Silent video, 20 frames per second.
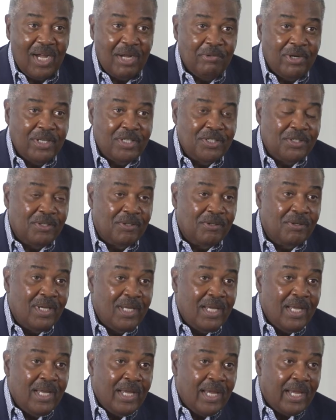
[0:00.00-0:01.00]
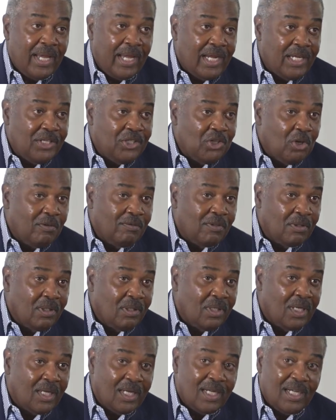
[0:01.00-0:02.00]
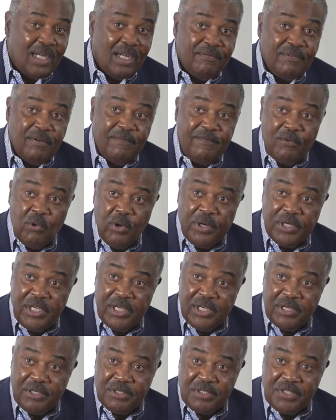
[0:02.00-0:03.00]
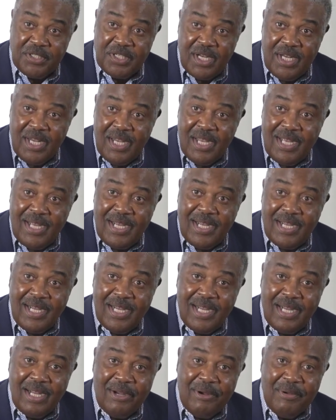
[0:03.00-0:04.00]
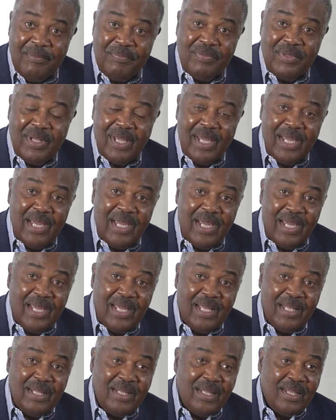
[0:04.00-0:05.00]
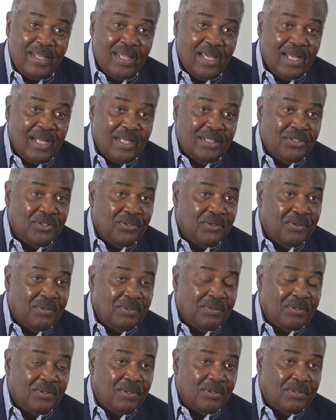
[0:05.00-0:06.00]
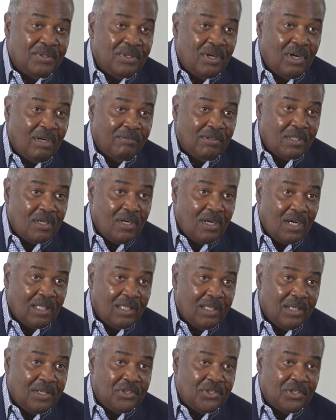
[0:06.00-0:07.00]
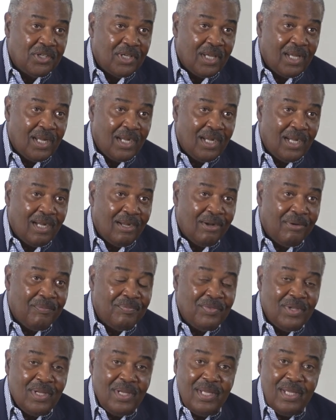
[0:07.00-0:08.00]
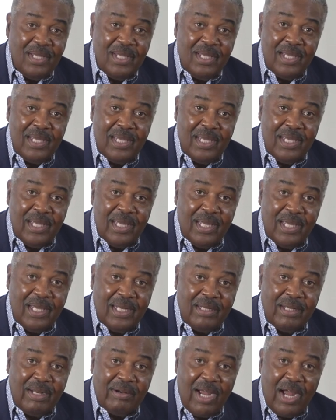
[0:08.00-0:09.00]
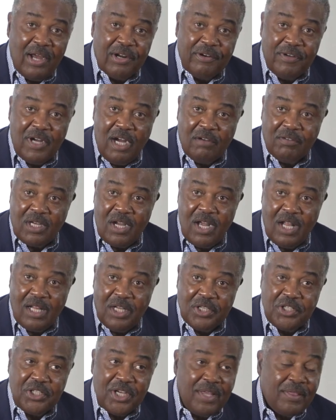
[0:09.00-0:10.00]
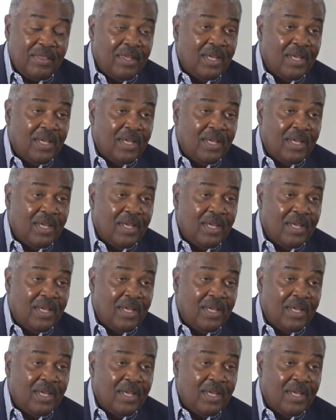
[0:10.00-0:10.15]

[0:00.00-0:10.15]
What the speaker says: I went to Andover for 4 years and then to Harvard College. And out of Harvard College, I